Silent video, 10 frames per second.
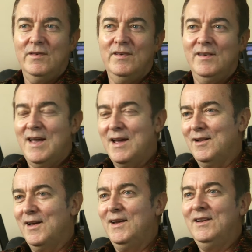uh,
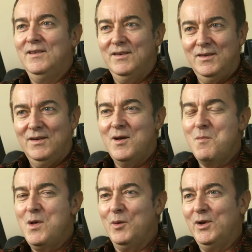Adelaide, uh,
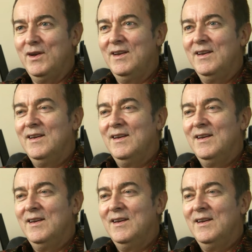Melbourne.